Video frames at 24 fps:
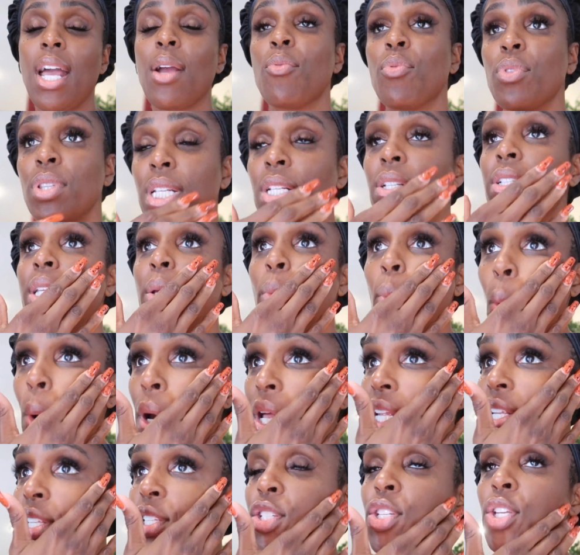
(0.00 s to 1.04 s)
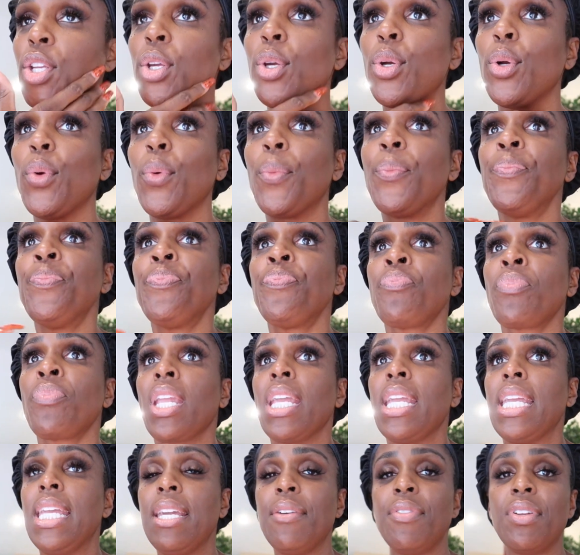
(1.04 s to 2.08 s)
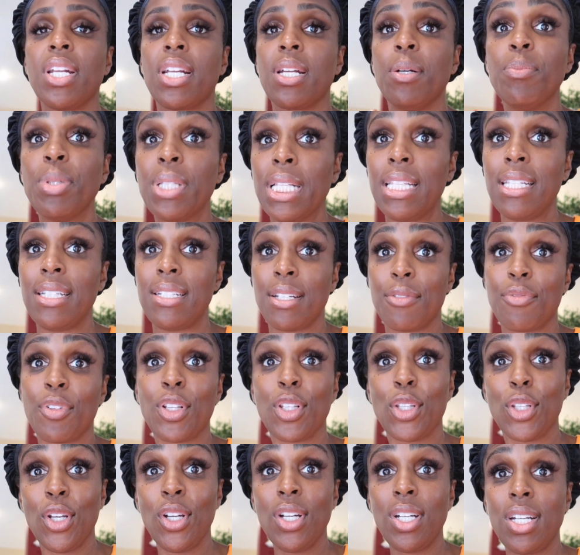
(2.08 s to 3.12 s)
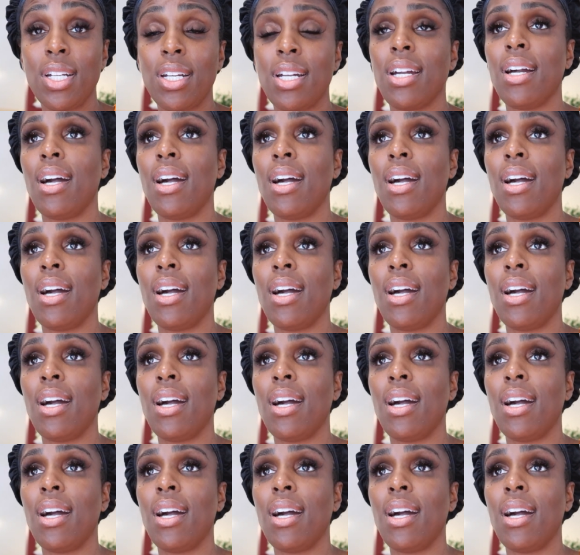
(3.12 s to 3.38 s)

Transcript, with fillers: I literally wanted to give it a completely different look.